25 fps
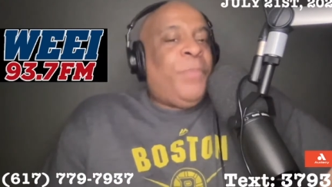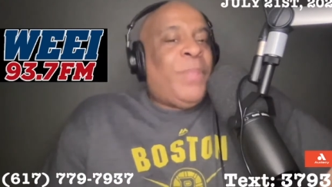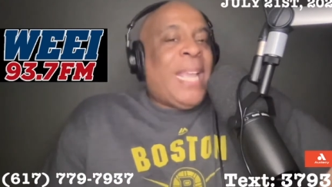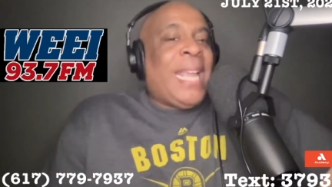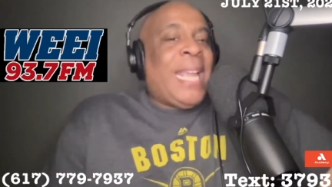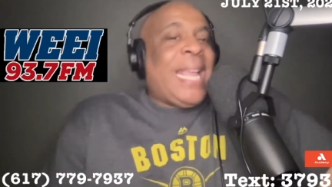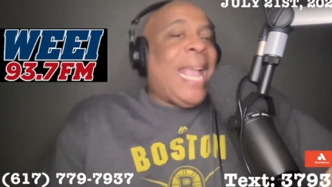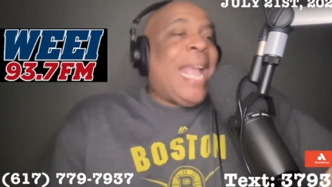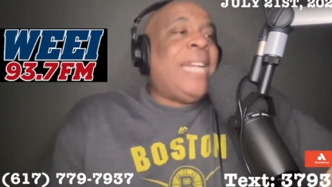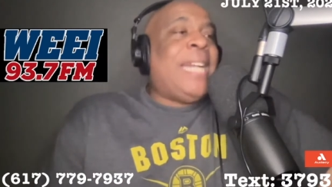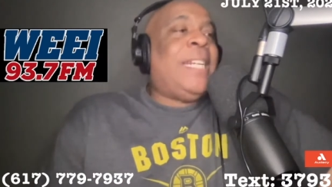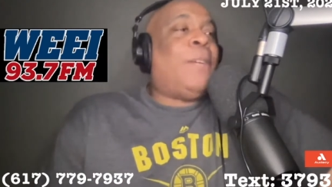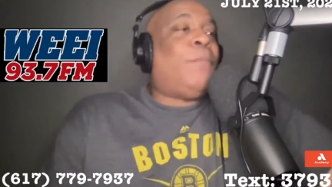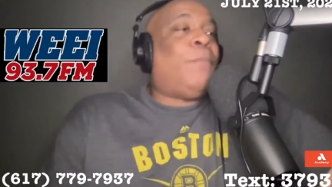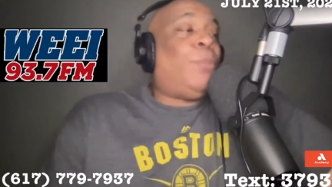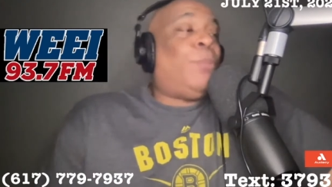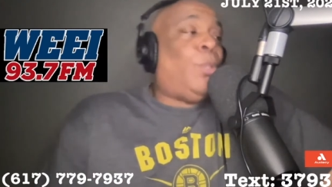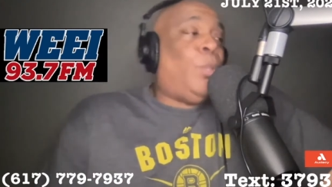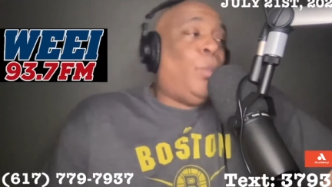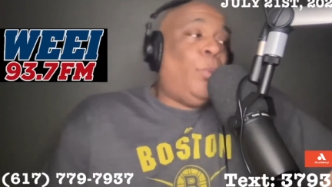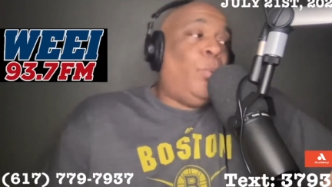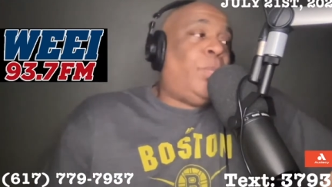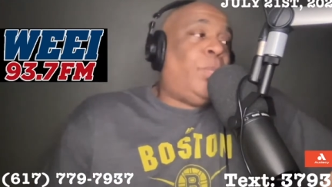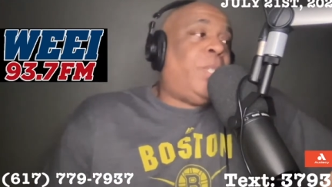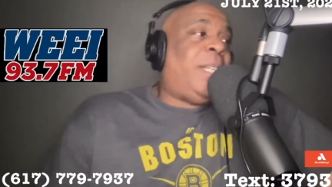they end up
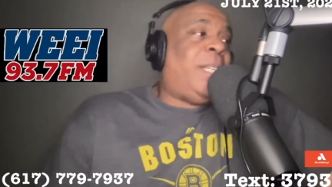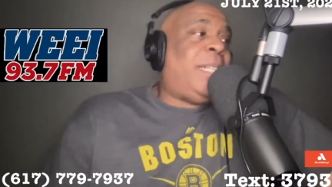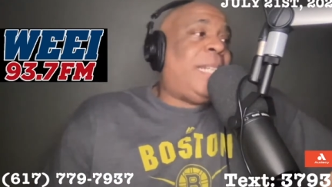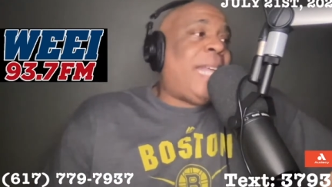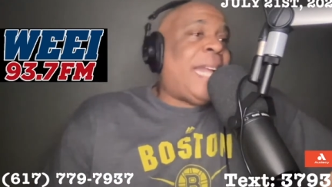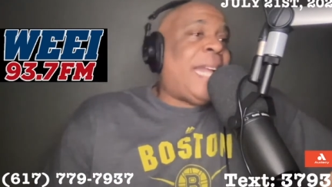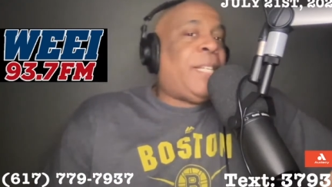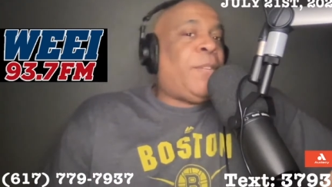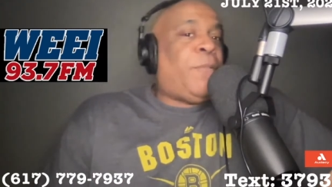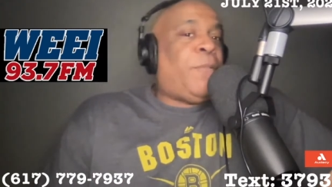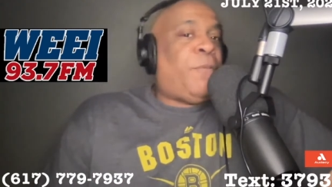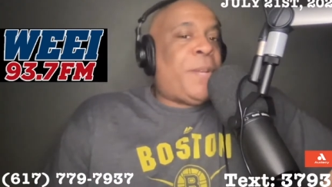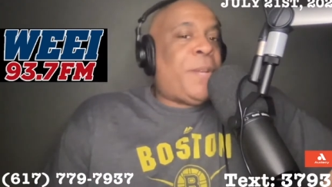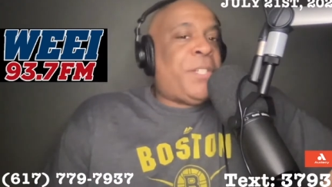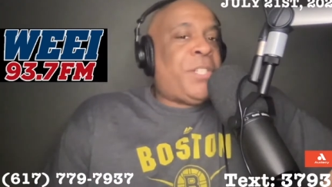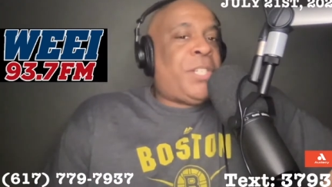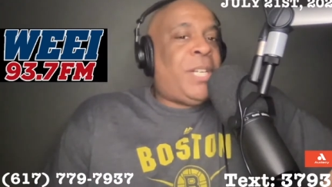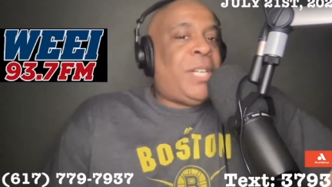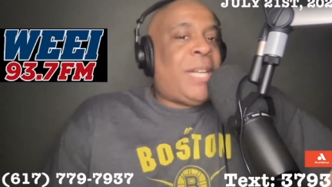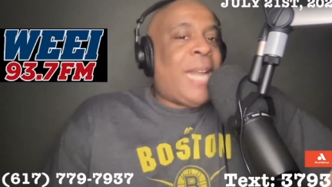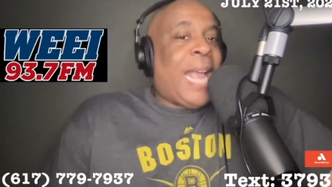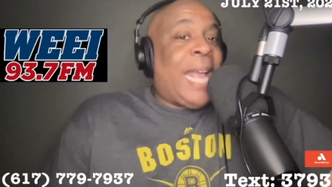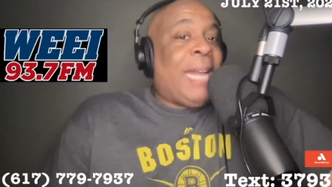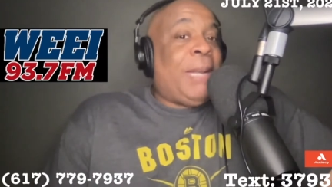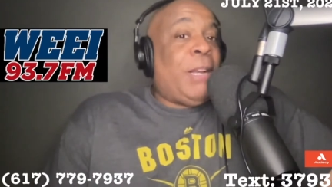losing that
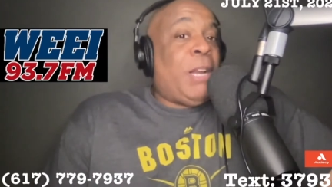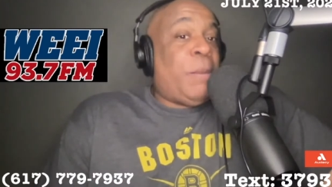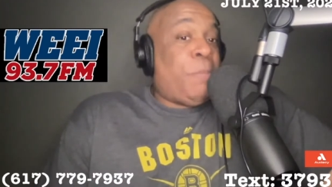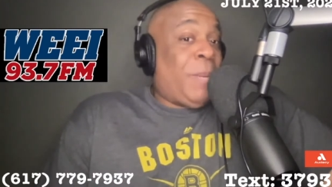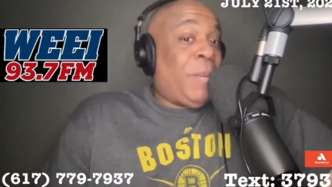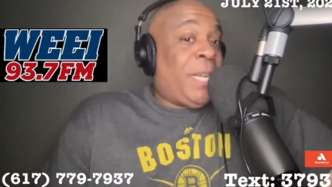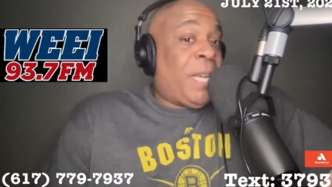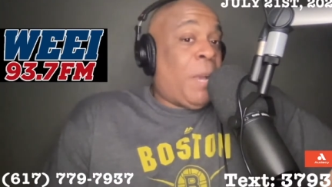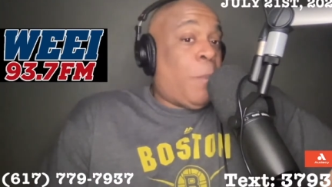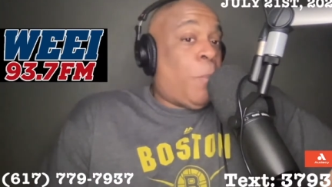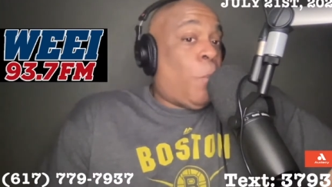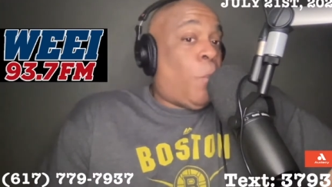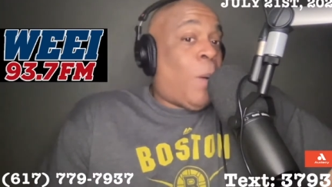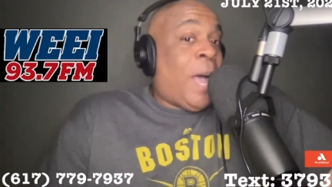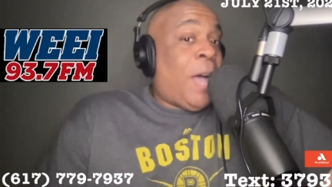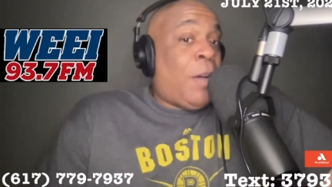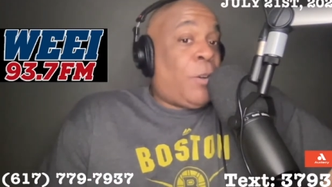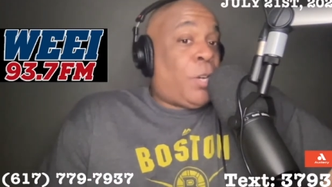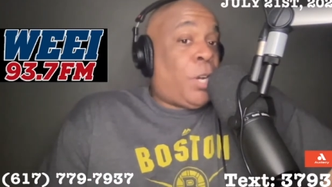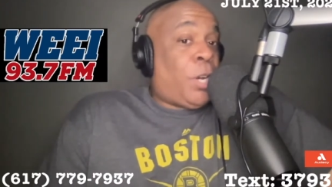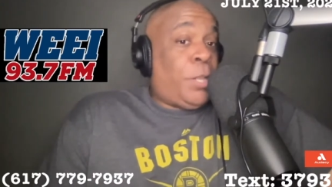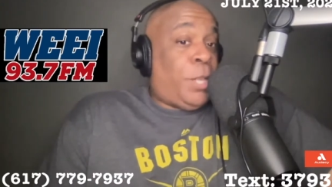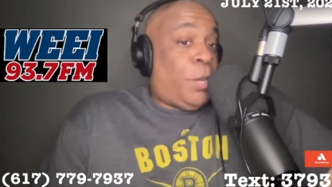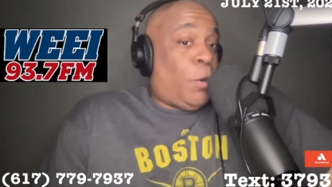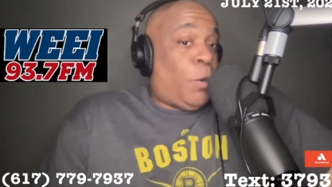division and become
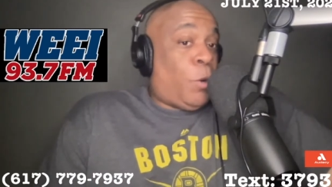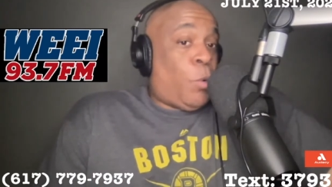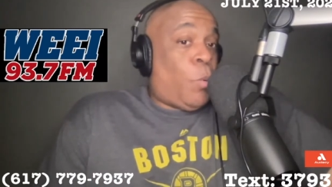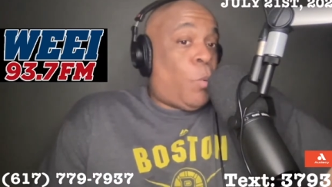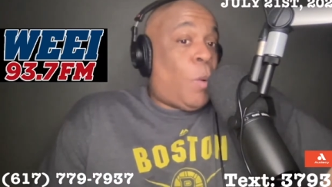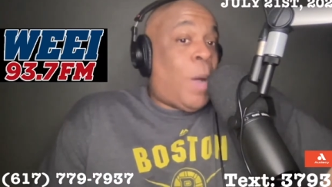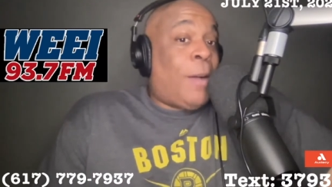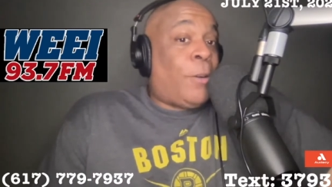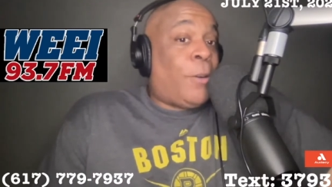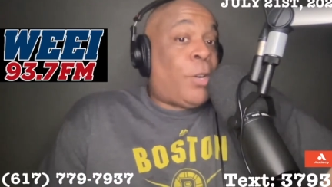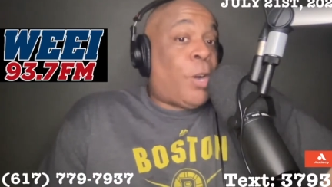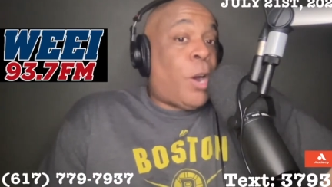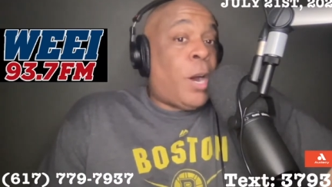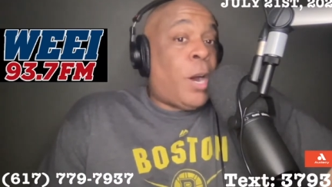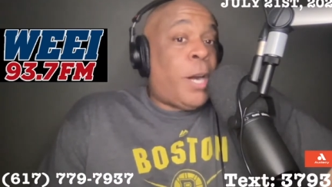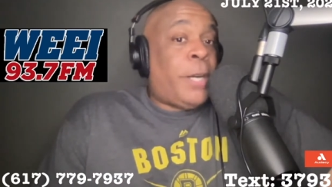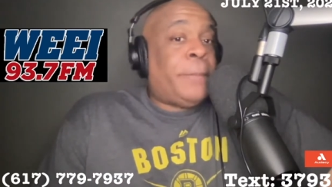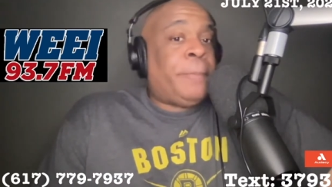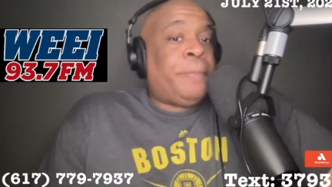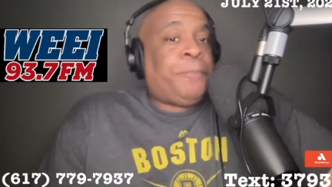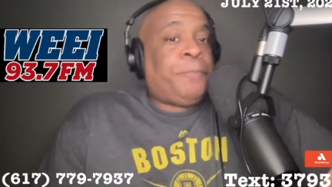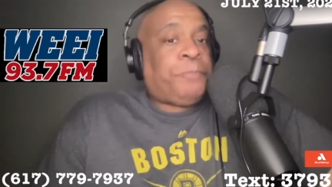they're a wild card.